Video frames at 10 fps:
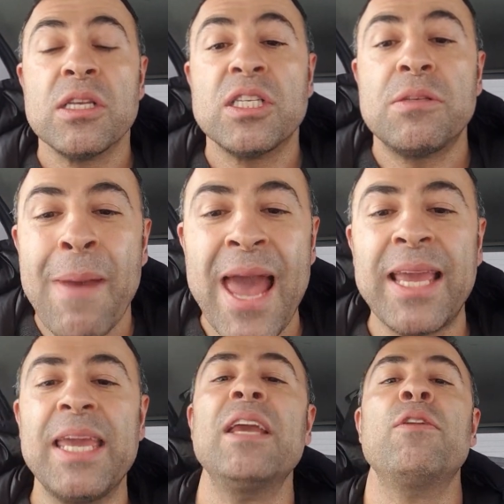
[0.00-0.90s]

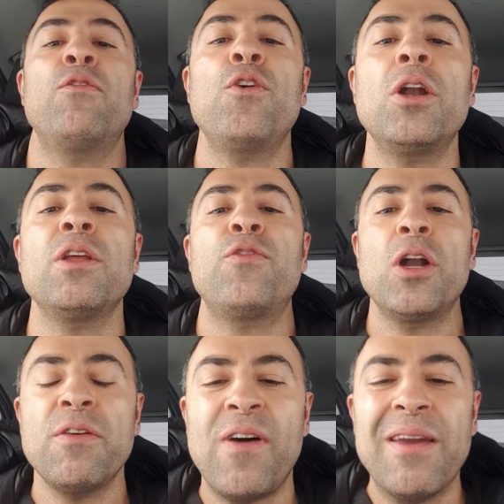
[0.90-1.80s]
smack in
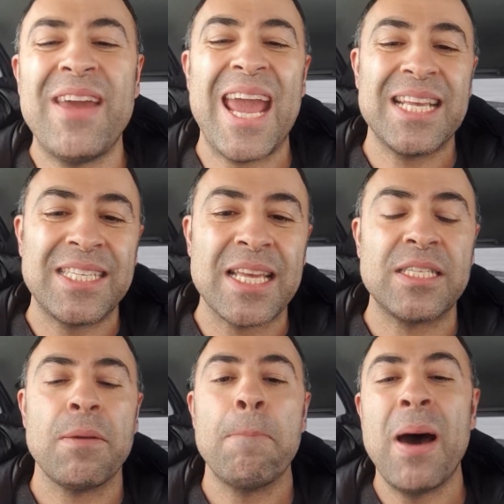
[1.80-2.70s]
30-35
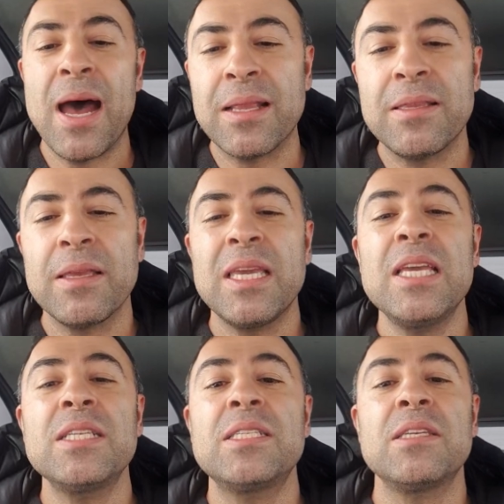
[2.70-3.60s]
aces, but
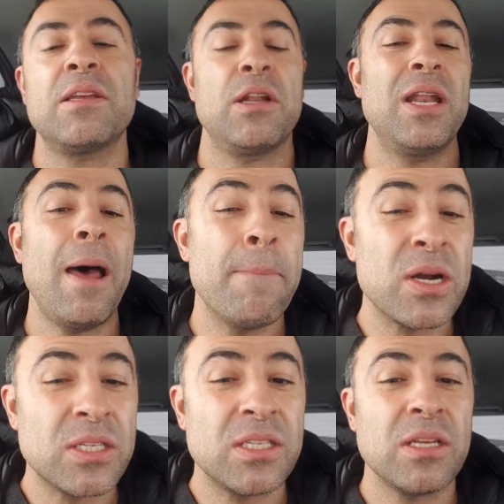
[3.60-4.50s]
his
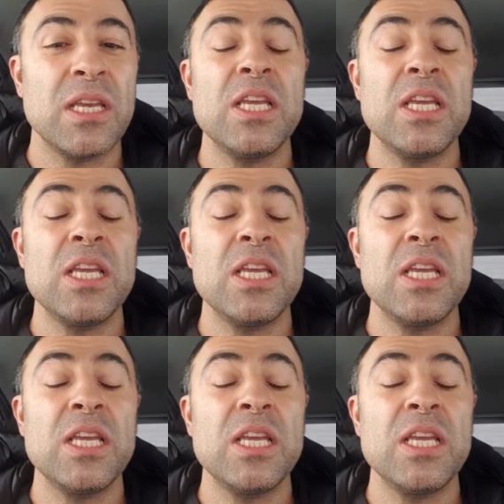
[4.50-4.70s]
numbers